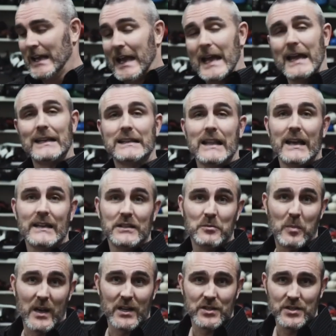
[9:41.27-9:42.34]
headlined
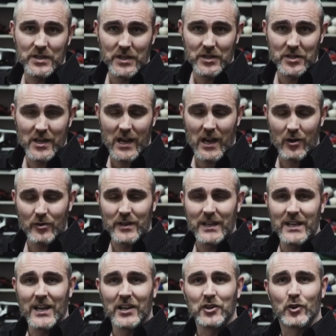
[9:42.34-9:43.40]
by Shinya
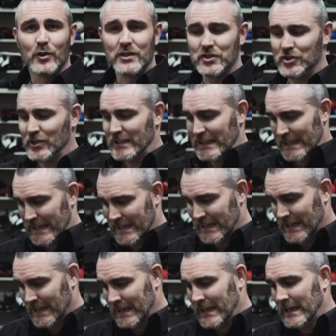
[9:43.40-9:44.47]
Aoki and Christian Lee.